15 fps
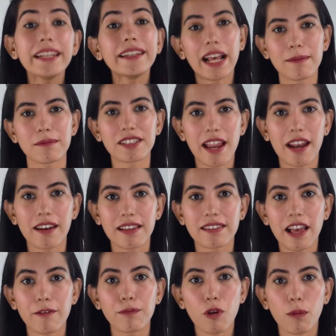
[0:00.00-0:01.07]
times attendees
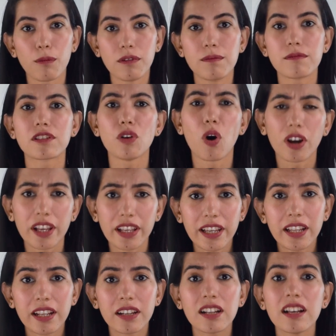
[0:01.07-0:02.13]
have problems logging
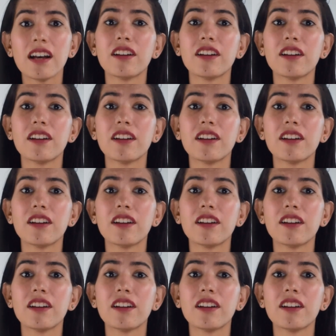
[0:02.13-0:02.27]
in,